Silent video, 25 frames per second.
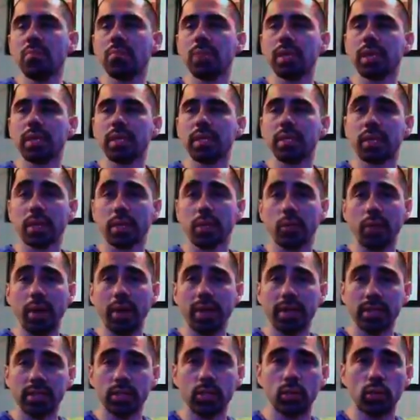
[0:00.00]
But the
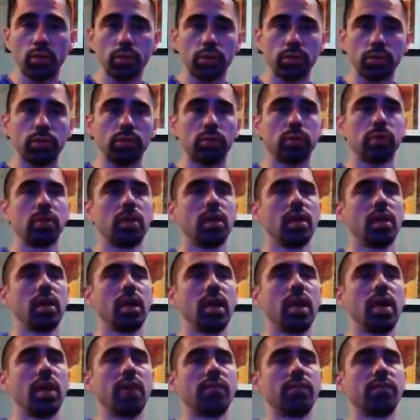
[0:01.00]
grand total
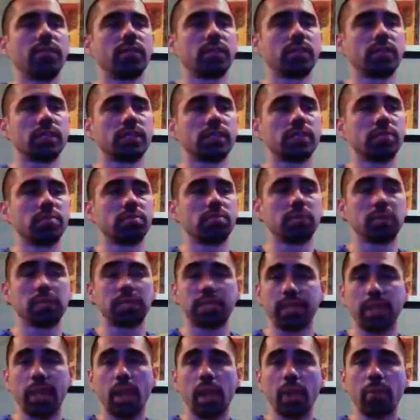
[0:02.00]
of just the
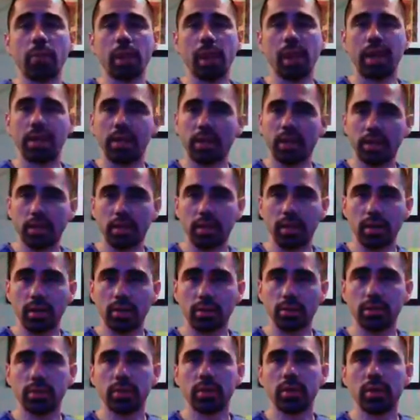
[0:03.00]
stockpile
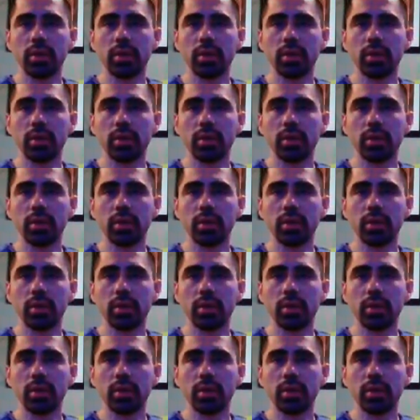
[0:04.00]
alone